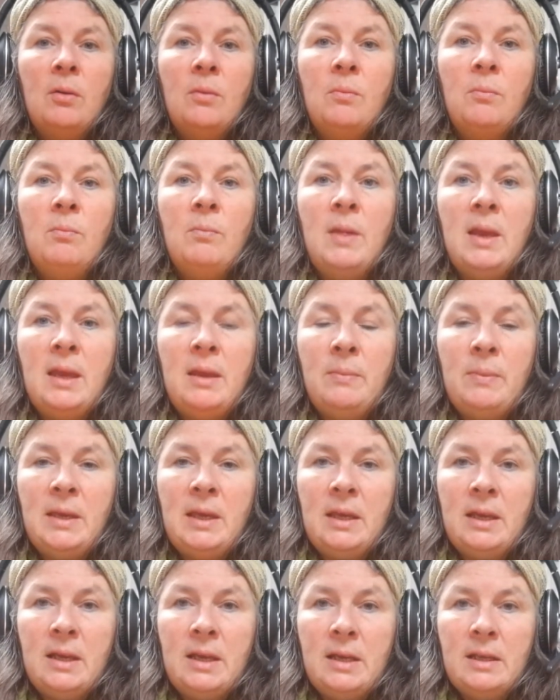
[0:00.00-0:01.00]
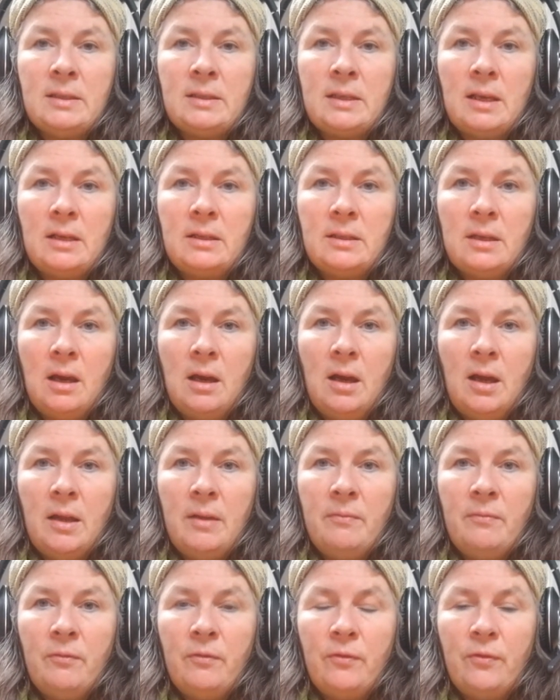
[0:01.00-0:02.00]
Maybe it's a
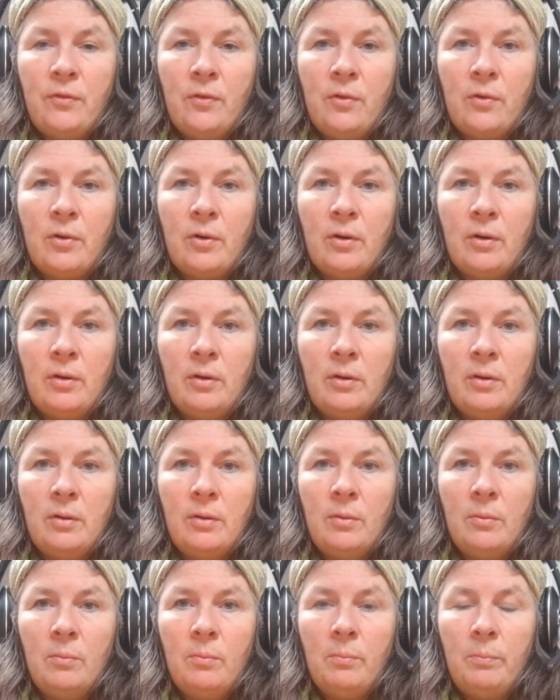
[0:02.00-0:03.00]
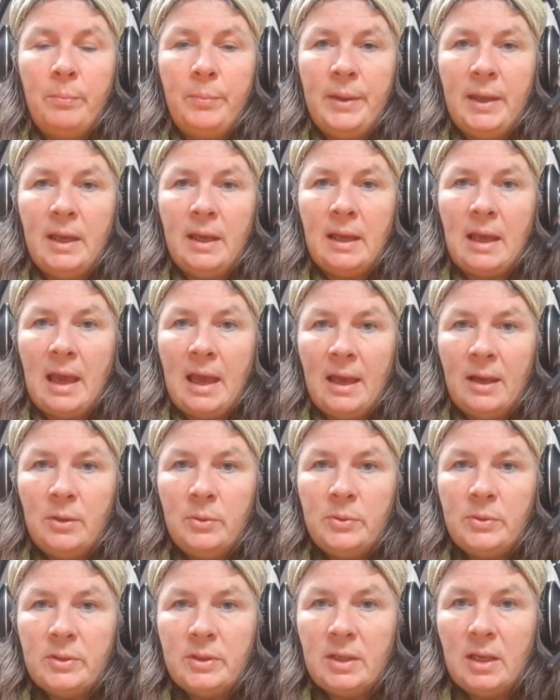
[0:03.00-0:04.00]
time for being
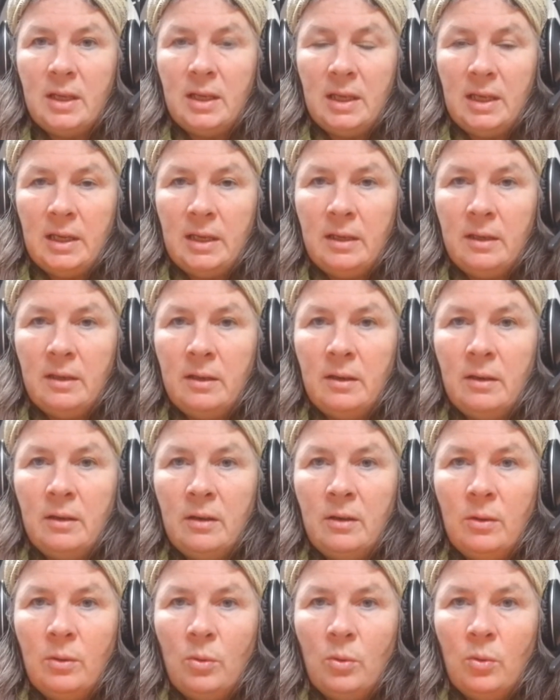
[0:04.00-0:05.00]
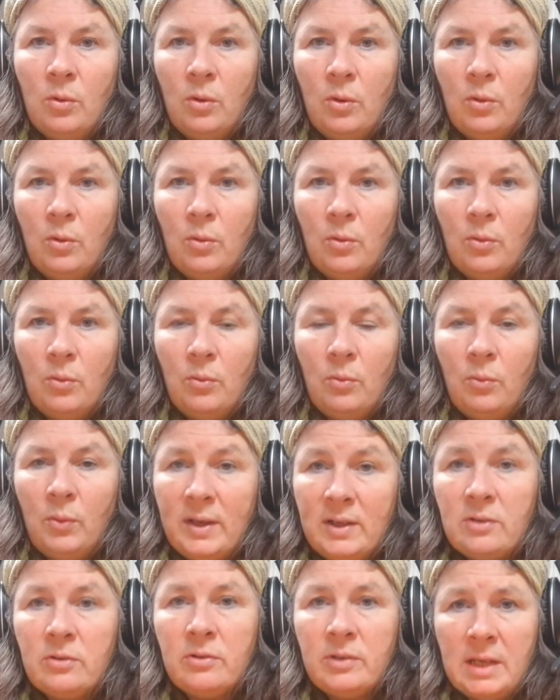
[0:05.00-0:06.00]
out in
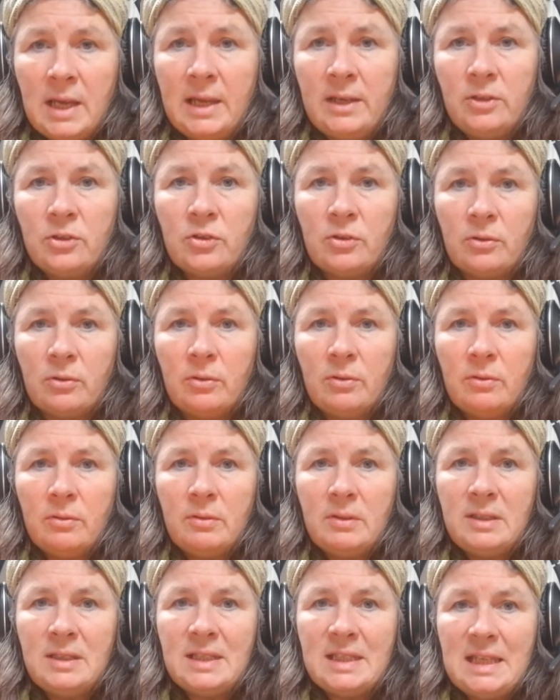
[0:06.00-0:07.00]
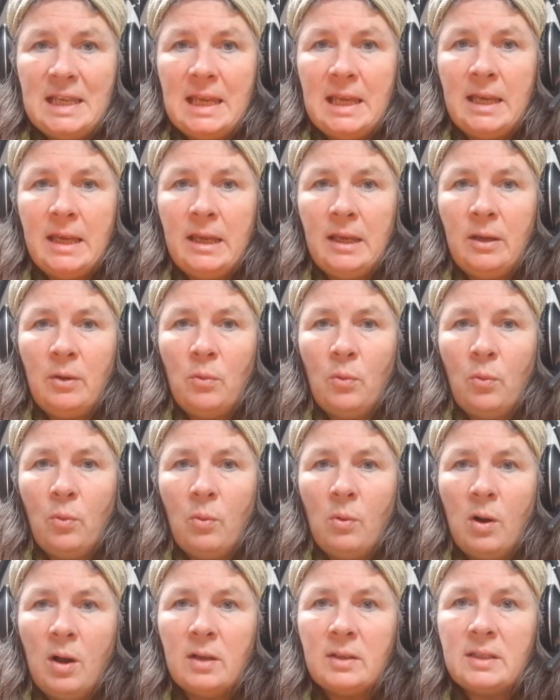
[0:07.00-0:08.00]
winter nature, seeing
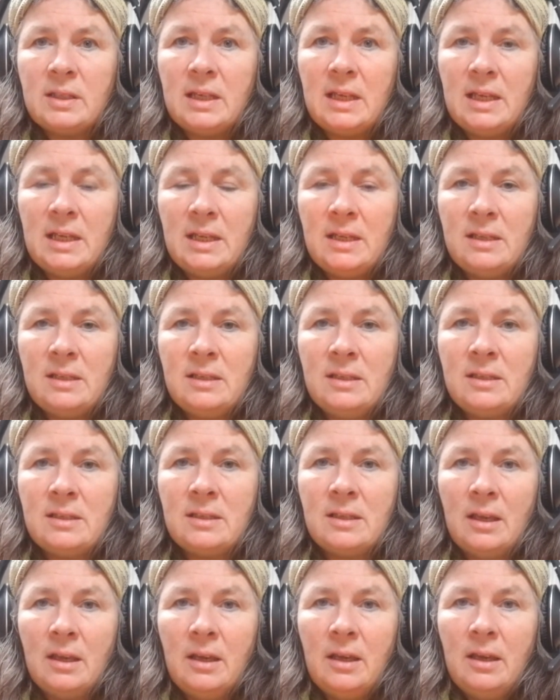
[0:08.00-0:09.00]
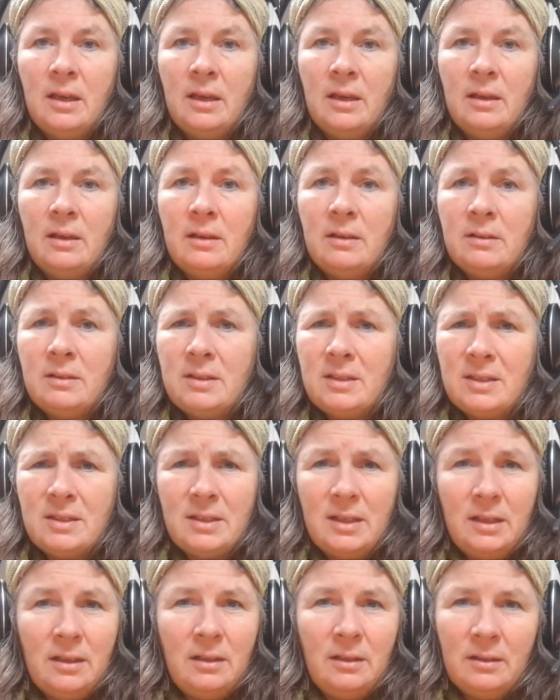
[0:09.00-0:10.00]
what is
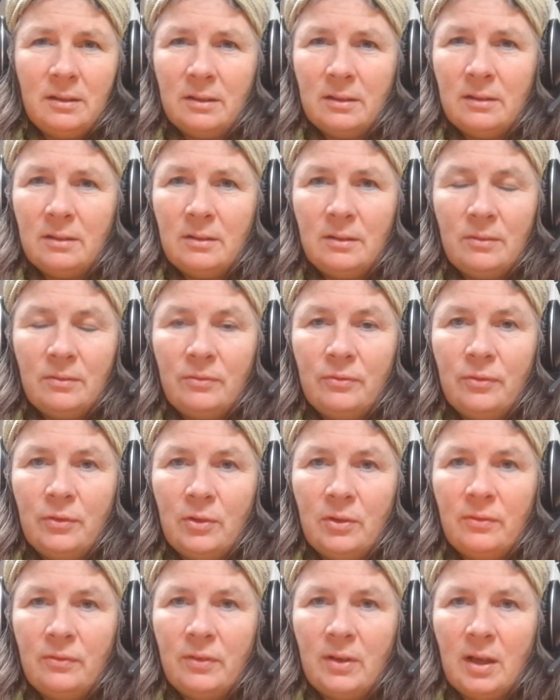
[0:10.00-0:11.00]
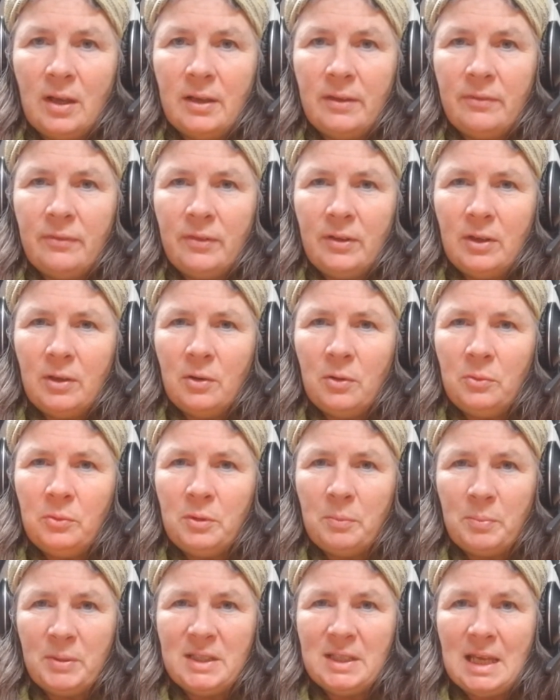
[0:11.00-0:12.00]
still full of life,
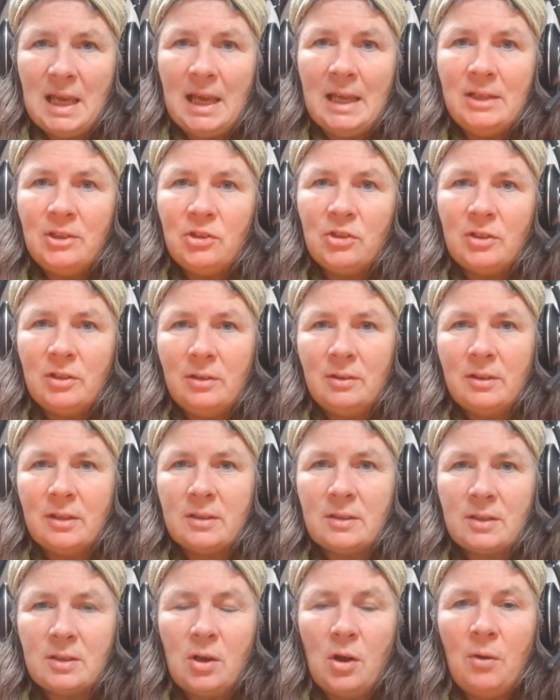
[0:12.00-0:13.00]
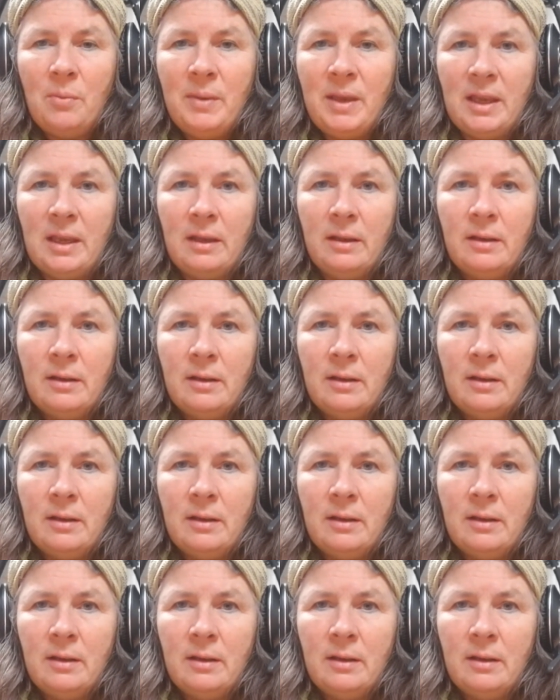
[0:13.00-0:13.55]
the potential that's coming,